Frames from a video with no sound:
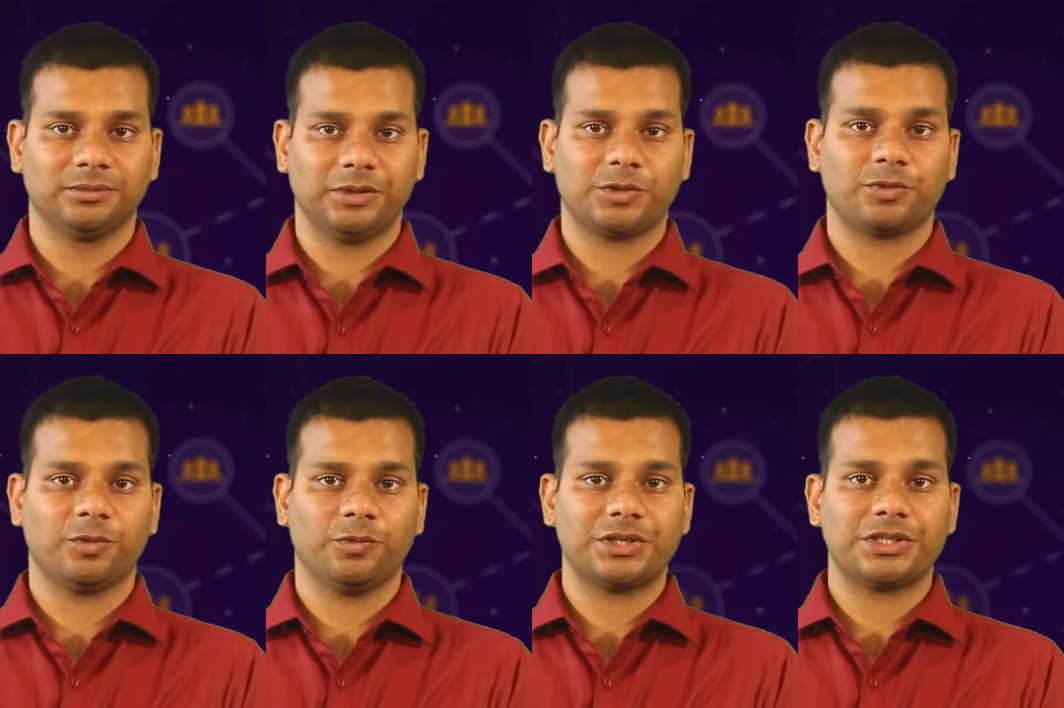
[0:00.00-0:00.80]
means
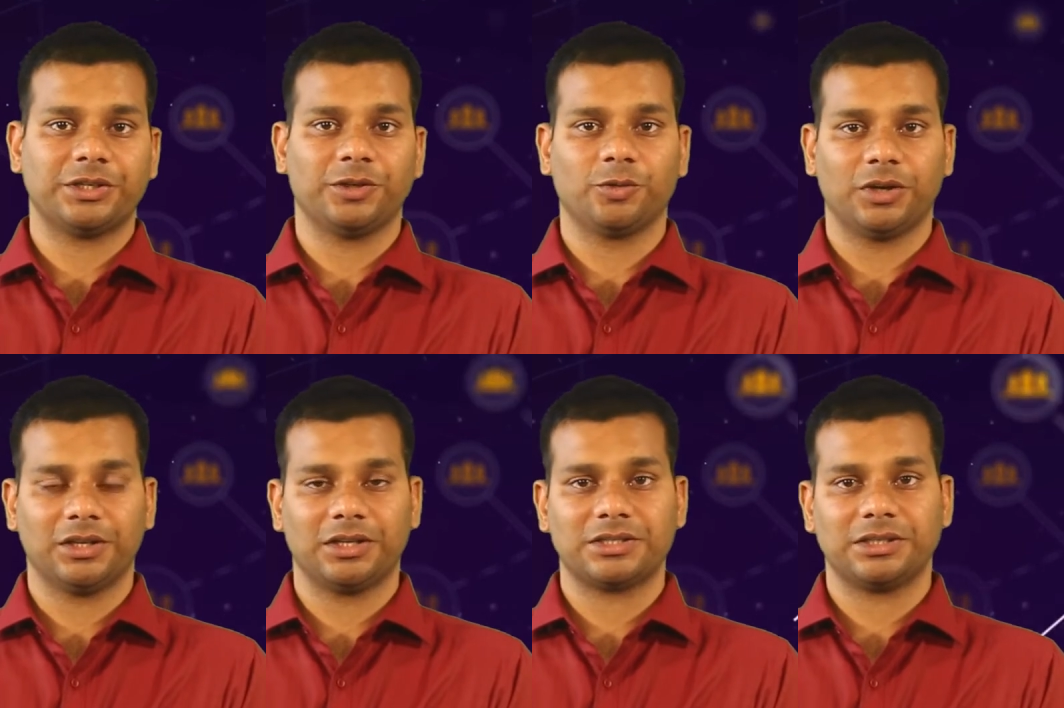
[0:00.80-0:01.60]
from one city to
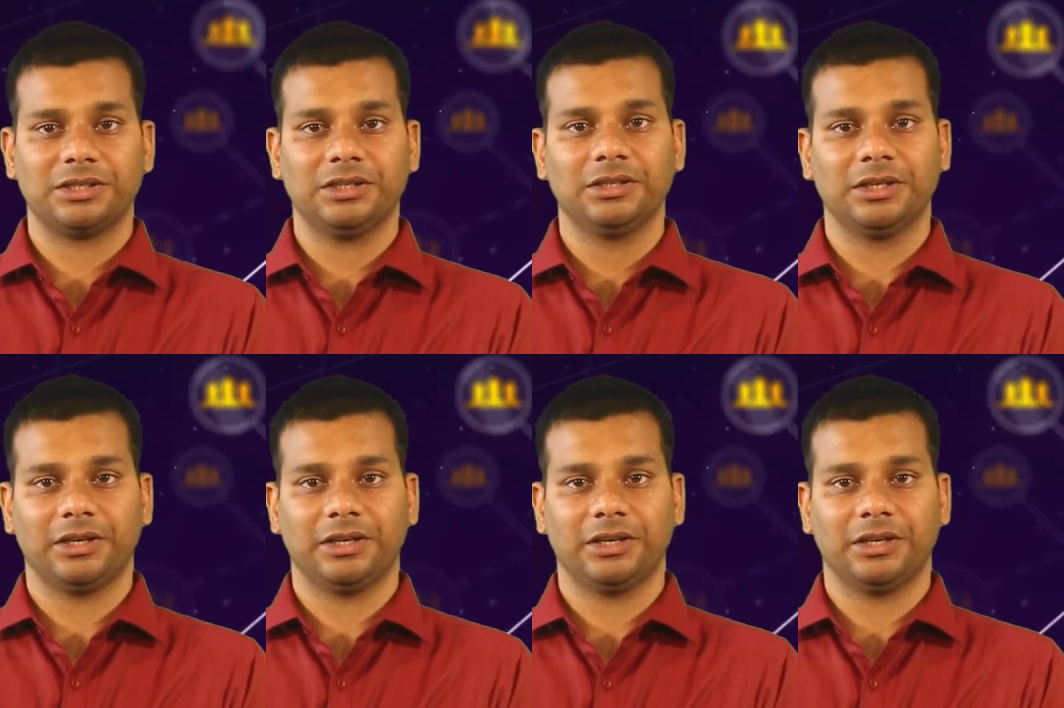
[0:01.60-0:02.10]
another city.